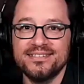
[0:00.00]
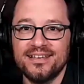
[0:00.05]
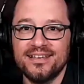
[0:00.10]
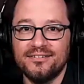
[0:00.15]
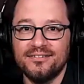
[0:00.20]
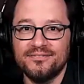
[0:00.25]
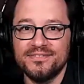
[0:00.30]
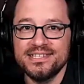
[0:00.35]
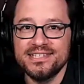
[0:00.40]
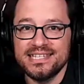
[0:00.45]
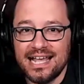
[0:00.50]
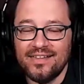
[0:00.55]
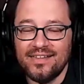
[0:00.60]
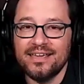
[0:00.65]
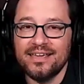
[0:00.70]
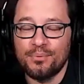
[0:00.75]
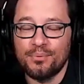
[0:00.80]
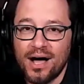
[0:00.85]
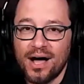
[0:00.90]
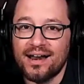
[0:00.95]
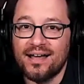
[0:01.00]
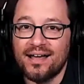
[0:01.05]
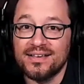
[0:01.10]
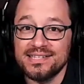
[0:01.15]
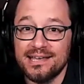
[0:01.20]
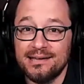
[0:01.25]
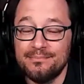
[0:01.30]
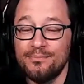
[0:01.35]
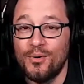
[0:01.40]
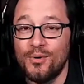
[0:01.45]
of selling
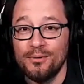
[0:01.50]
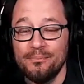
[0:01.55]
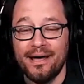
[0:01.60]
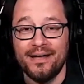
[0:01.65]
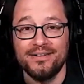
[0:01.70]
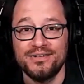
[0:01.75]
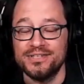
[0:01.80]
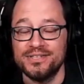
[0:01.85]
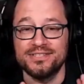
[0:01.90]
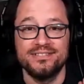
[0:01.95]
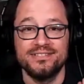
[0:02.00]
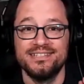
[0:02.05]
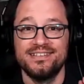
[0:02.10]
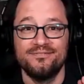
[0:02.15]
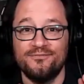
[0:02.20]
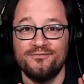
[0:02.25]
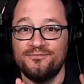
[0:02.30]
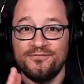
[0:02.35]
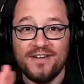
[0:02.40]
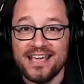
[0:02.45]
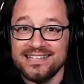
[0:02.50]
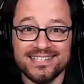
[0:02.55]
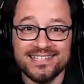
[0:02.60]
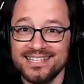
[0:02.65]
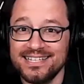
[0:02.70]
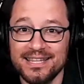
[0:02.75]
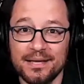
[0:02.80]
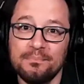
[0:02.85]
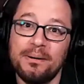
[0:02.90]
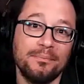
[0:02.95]
products and more about just
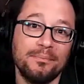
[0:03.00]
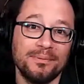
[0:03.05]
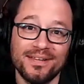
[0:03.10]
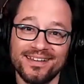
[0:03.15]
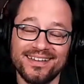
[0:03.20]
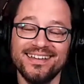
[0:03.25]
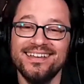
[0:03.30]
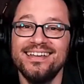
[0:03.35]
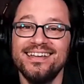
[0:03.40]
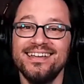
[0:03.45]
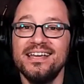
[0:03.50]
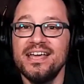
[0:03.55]
facing the public.